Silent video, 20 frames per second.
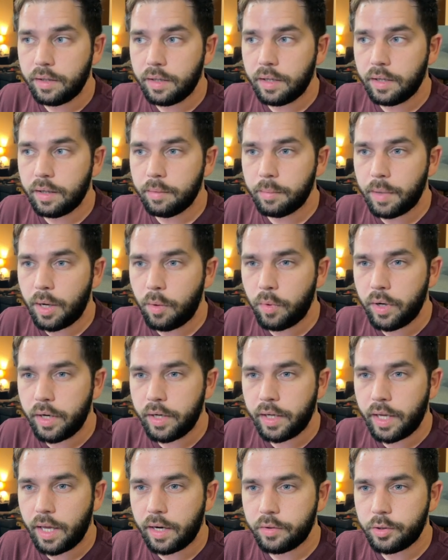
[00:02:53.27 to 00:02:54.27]
I wanted
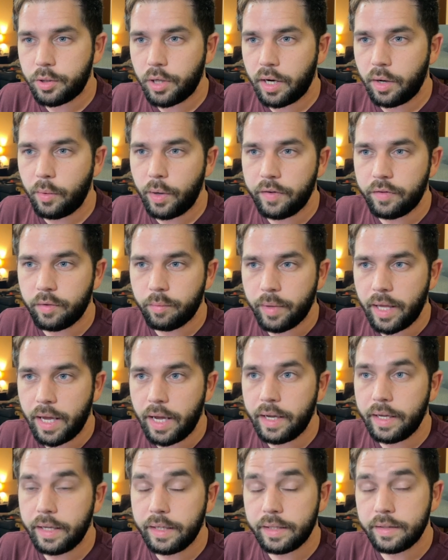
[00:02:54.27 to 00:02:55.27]
to kind of shy away from
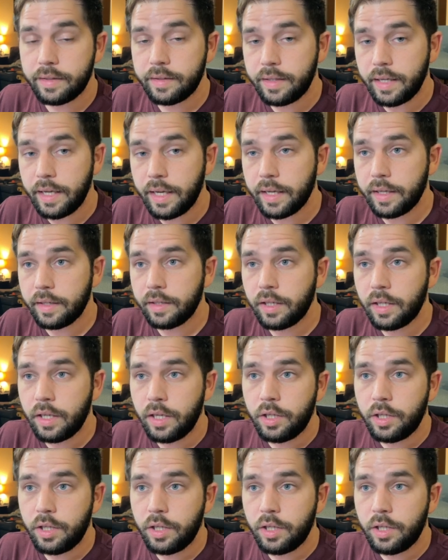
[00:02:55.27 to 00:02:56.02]
that and instead